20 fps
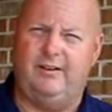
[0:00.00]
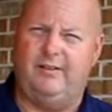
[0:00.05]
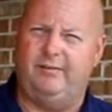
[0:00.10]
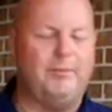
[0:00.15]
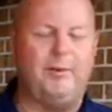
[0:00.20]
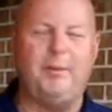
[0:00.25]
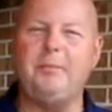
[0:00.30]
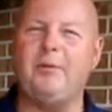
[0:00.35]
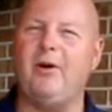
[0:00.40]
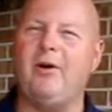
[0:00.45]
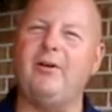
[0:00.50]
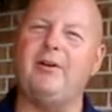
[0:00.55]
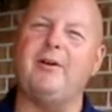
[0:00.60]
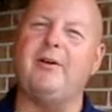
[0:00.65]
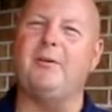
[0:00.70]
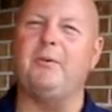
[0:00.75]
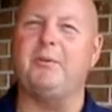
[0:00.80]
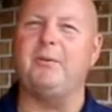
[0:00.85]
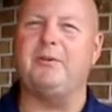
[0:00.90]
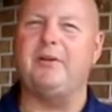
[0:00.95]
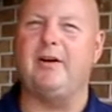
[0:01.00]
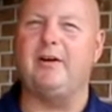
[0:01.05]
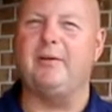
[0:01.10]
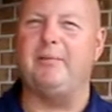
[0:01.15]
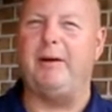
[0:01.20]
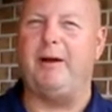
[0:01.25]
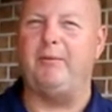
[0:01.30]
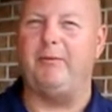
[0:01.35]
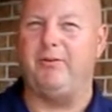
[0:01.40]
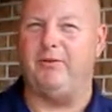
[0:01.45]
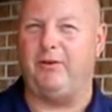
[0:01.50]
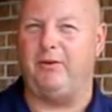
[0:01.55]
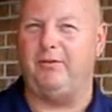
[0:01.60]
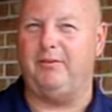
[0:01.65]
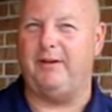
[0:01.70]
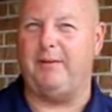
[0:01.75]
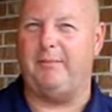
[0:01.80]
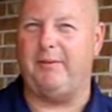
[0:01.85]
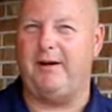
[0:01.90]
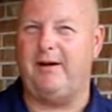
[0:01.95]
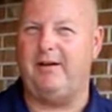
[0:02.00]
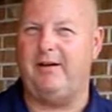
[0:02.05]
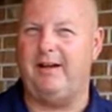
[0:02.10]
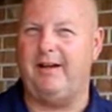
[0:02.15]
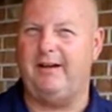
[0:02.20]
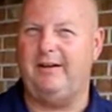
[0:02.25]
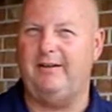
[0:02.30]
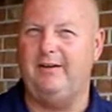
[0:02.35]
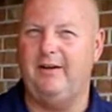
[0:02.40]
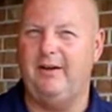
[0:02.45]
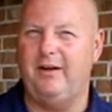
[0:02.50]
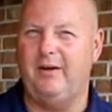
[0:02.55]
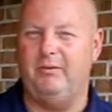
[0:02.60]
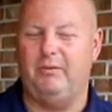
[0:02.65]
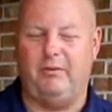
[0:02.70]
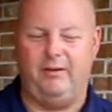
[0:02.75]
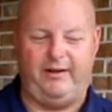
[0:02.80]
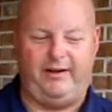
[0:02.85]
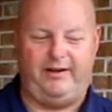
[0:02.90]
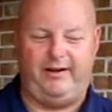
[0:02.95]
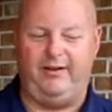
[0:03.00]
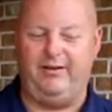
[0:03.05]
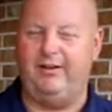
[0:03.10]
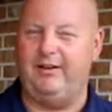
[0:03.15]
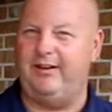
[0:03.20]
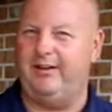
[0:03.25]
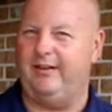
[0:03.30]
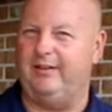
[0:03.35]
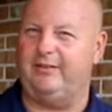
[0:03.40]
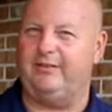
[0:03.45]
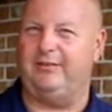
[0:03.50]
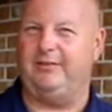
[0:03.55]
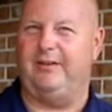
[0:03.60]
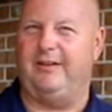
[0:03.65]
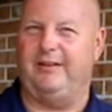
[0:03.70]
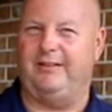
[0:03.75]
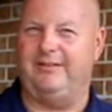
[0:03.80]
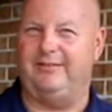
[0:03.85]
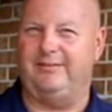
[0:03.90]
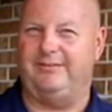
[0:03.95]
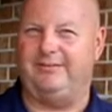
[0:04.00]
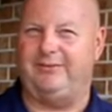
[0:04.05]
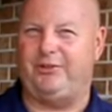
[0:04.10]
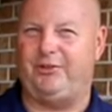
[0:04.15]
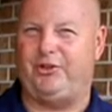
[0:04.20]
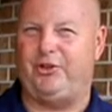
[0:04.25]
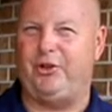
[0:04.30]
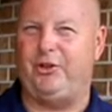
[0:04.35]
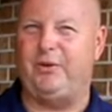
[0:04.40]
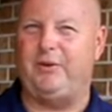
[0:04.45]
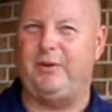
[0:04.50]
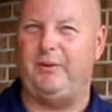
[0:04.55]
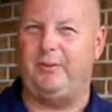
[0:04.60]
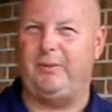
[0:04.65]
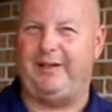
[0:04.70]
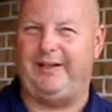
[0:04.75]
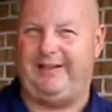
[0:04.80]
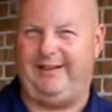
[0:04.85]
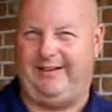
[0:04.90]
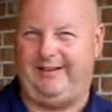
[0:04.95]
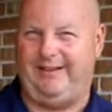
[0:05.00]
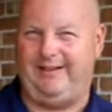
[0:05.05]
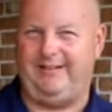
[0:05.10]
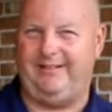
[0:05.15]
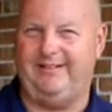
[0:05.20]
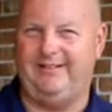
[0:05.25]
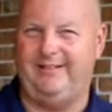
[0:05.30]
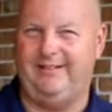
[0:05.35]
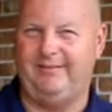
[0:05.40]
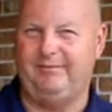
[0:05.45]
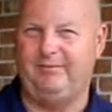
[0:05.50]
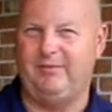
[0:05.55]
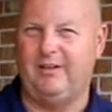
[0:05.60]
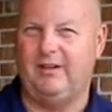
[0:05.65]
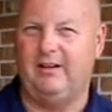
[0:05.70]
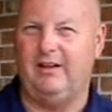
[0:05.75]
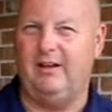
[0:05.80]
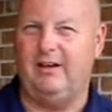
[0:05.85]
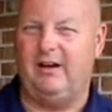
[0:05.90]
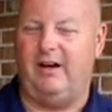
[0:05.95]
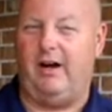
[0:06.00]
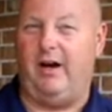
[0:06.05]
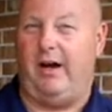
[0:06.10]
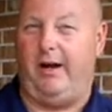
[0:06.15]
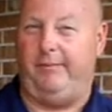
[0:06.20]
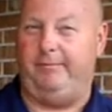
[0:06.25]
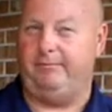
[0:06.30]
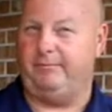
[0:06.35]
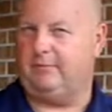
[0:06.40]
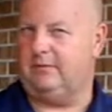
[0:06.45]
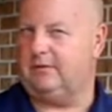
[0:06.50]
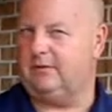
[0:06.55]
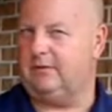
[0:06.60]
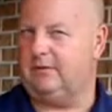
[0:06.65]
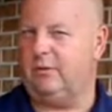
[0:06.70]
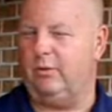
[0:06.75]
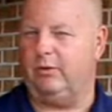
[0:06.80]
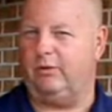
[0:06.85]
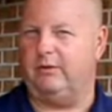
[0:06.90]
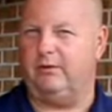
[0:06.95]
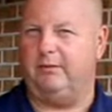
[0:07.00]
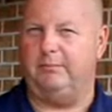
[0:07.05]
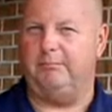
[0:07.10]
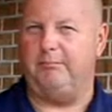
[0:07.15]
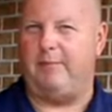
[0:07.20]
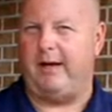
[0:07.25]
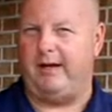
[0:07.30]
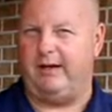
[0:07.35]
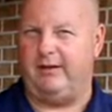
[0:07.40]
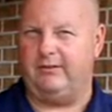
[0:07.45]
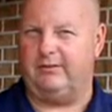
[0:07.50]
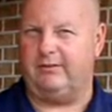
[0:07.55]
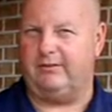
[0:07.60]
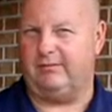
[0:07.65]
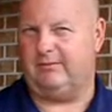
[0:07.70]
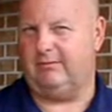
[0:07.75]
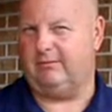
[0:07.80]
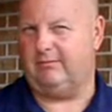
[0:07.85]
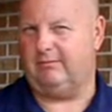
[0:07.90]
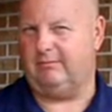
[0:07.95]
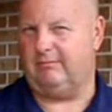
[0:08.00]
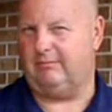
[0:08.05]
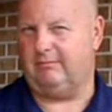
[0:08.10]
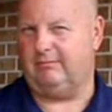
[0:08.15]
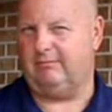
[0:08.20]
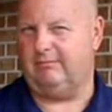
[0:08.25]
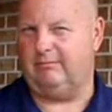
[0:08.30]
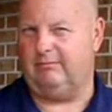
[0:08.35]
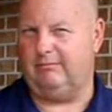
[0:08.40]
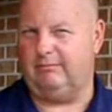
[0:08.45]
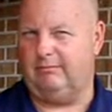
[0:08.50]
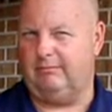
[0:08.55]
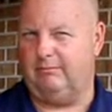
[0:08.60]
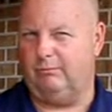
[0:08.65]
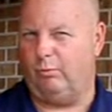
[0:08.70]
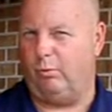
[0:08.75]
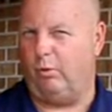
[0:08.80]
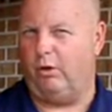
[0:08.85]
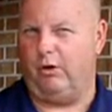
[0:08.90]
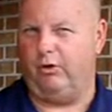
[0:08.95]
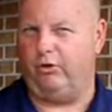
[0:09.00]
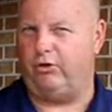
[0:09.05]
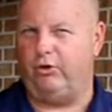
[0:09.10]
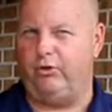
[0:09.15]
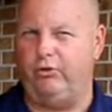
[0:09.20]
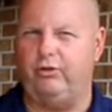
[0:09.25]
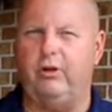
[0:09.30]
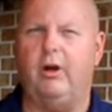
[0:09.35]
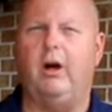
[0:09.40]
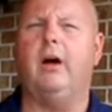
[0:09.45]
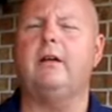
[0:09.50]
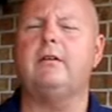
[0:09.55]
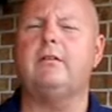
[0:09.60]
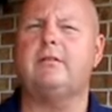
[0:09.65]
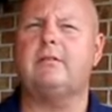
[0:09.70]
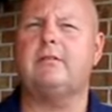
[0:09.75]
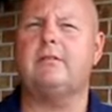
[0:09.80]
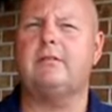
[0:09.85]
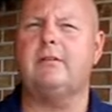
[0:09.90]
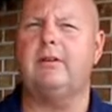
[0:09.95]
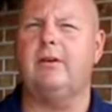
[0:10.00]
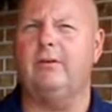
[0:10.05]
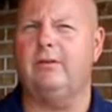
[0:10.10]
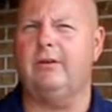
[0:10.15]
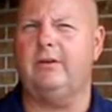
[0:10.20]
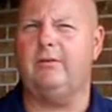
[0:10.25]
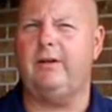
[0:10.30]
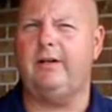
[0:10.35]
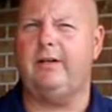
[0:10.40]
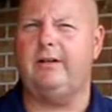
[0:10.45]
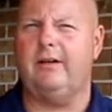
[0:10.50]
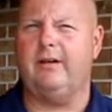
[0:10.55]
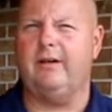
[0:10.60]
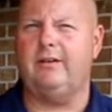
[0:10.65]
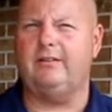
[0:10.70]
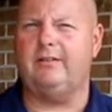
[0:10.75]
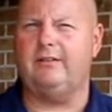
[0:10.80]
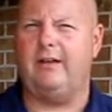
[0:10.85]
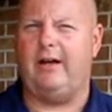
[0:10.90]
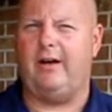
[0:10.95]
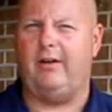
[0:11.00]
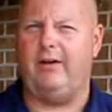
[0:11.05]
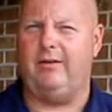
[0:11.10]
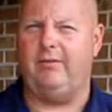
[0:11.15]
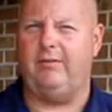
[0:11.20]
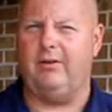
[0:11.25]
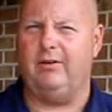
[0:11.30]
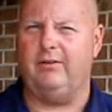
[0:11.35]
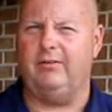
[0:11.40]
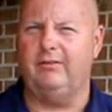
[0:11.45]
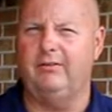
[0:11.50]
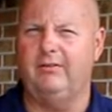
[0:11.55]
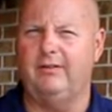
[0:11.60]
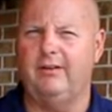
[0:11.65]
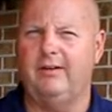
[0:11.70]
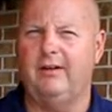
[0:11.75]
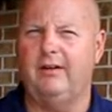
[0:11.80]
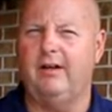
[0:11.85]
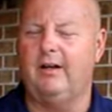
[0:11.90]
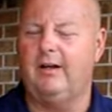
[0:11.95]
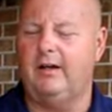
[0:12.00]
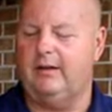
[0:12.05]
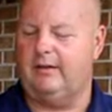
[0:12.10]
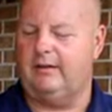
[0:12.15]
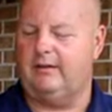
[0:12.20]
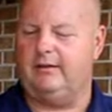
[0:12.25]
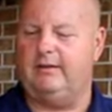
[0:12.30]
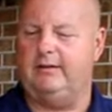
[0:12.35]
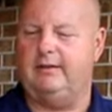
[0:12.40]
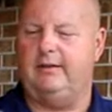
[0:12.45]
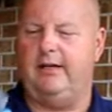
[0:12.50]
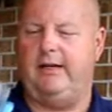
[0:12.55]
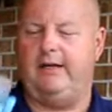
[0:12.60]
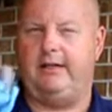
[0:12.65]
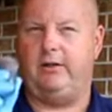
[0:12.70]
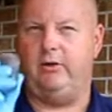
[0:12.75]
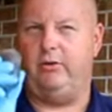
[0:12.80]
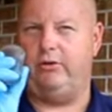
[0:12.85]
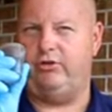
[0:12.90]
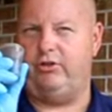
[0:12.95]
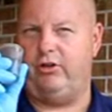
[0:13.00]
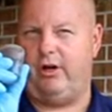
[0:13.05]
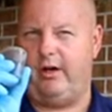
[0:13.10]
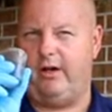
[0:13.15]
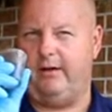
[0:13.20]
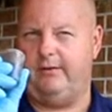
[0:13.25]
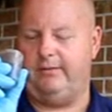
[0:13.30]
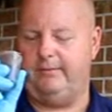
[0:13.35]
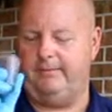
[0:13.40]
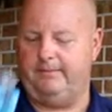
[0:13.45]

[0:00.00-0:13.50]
Remember earlier we were talking about reserving the marinade? Well, here it is from the two that we did. All right, of course it's minus 1 or 2 shots on the retakes. However, take you a shot.